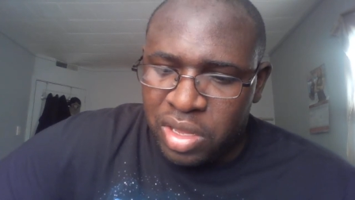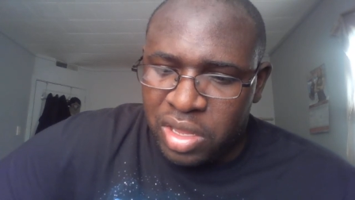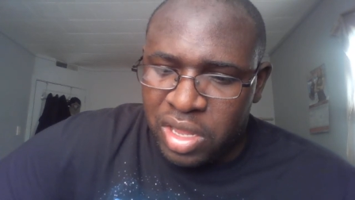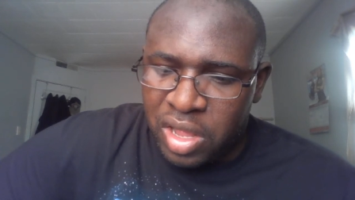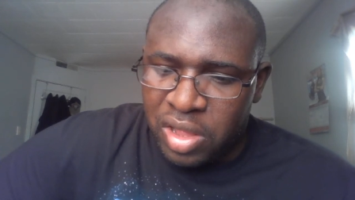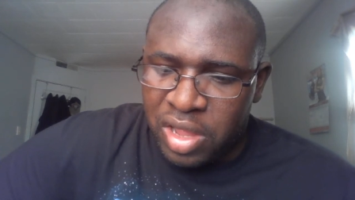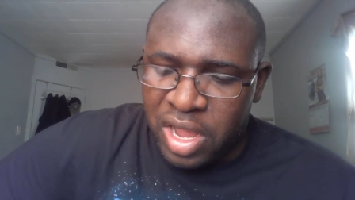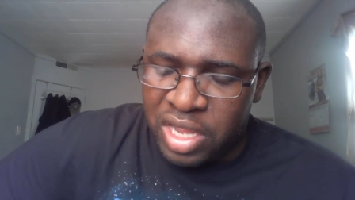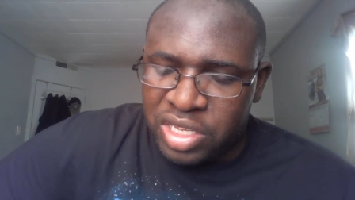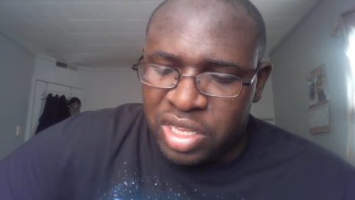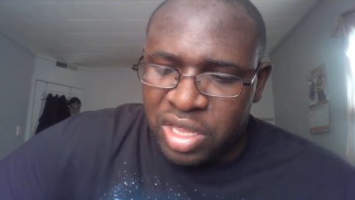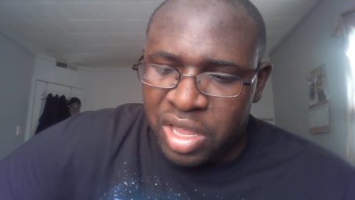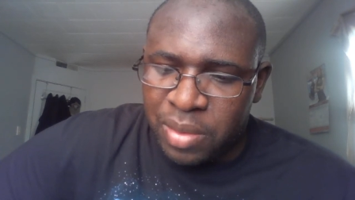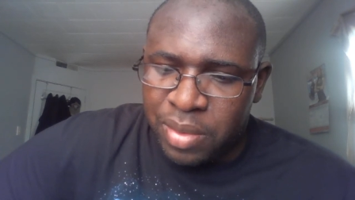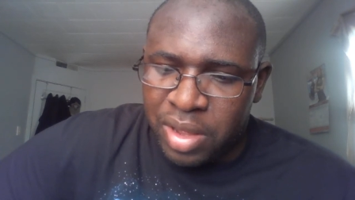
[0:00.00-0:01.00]
not only
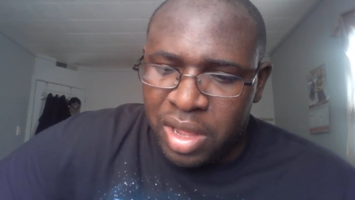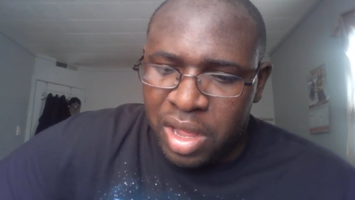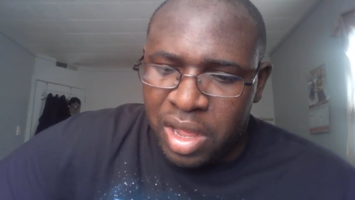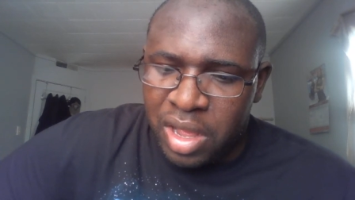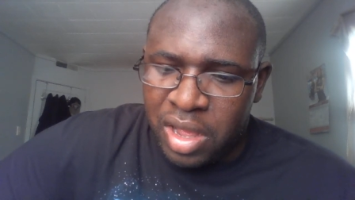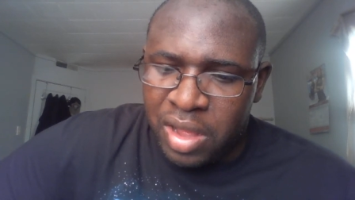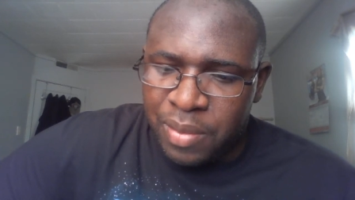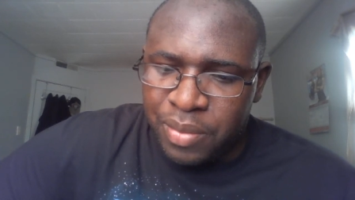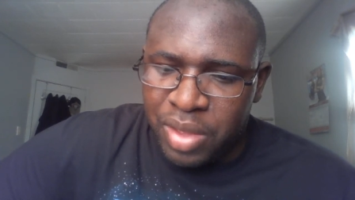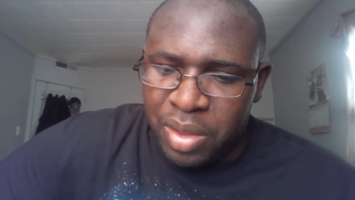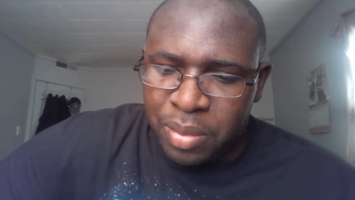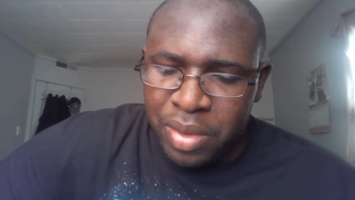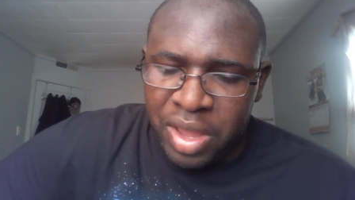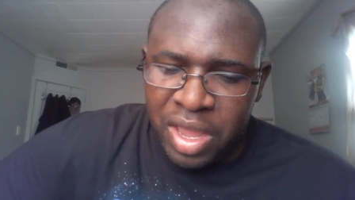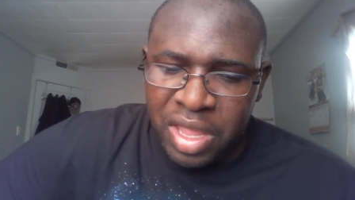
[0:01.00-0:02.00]
isolated but um
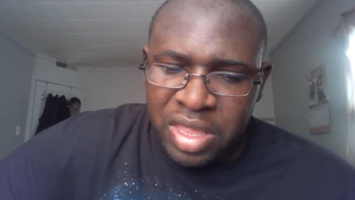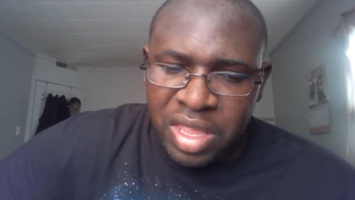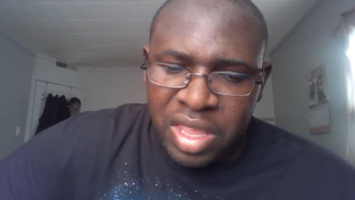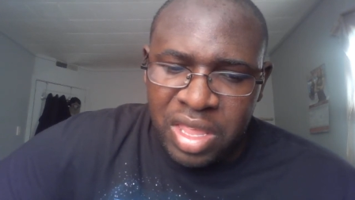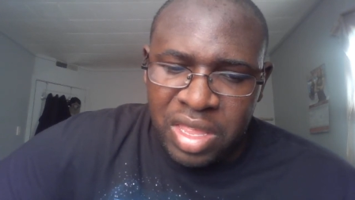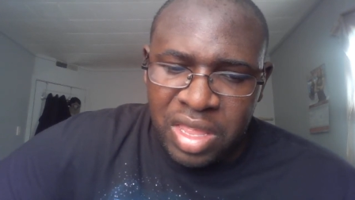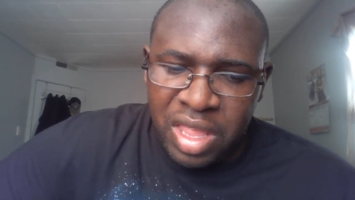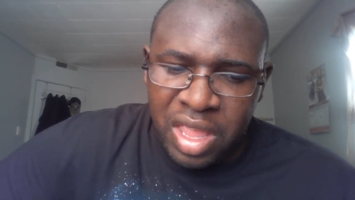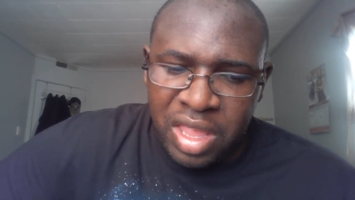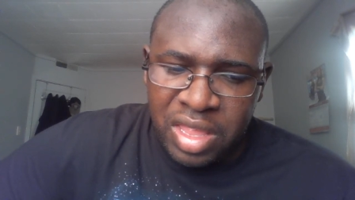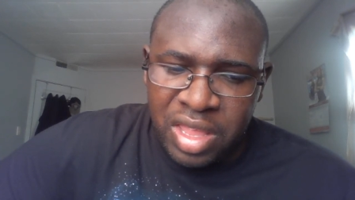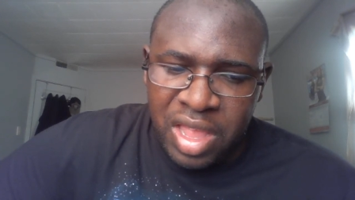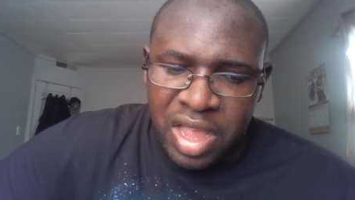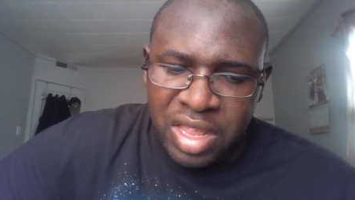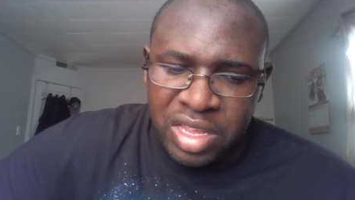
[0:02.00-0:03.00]
abandoned and
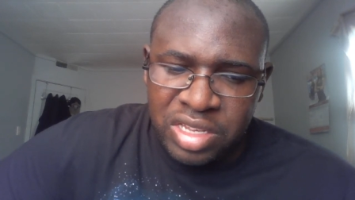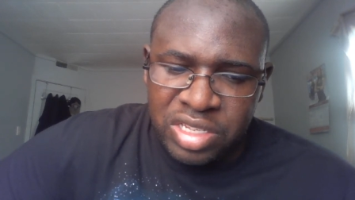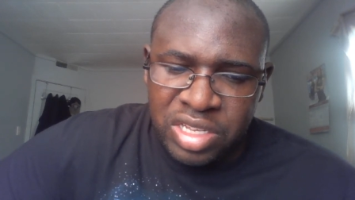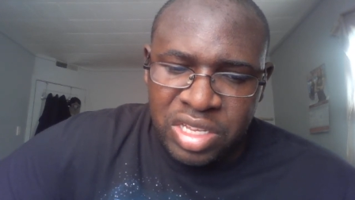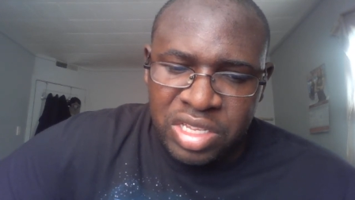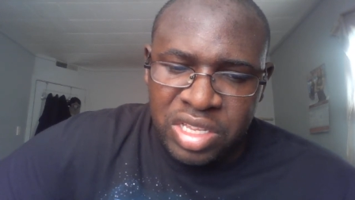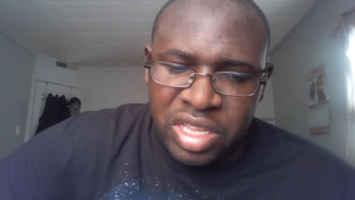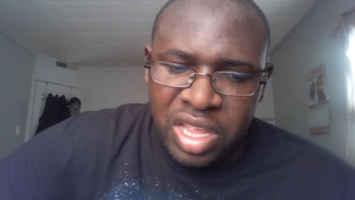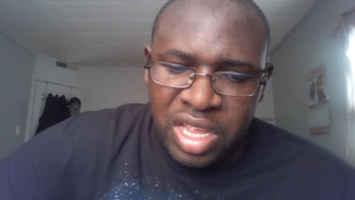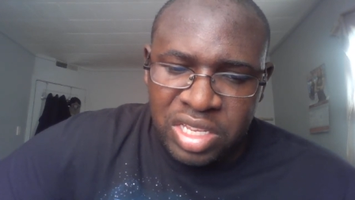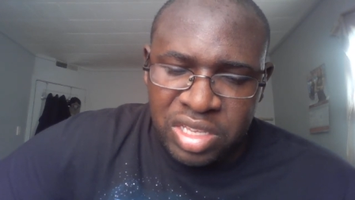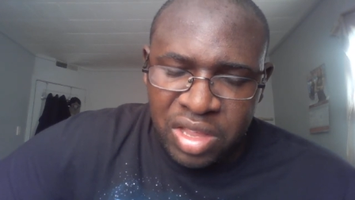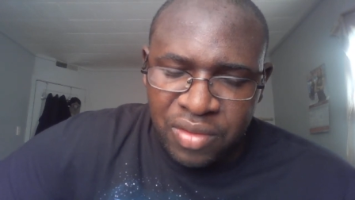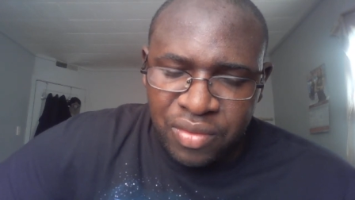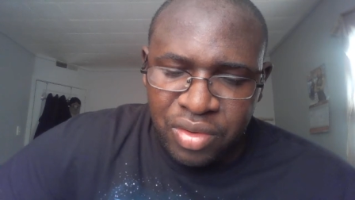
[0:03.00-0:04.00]
non-existent
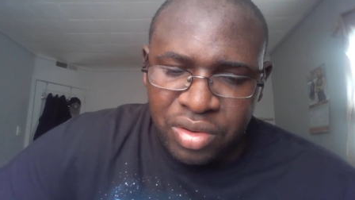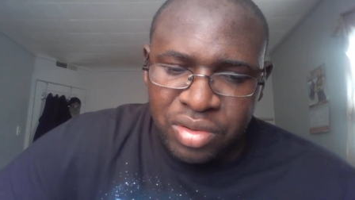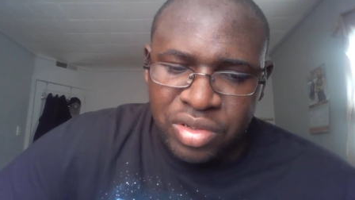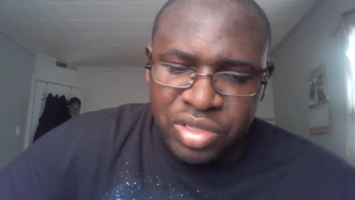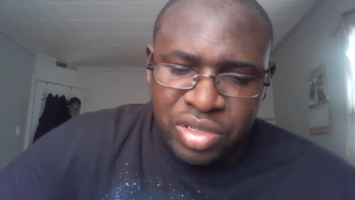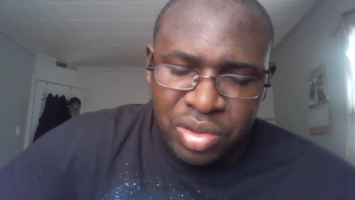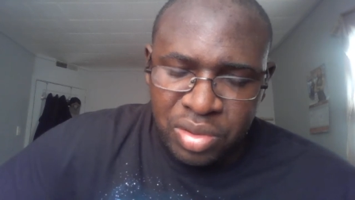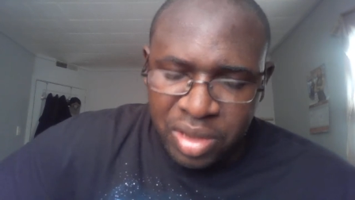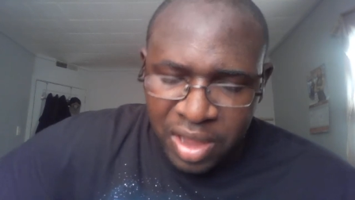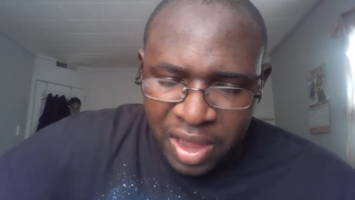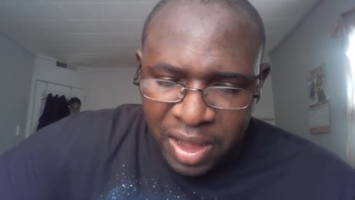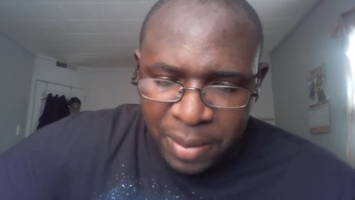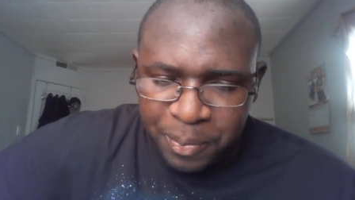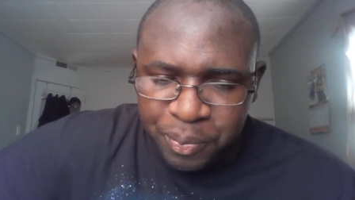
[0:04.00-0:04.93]
as ever. So yeah.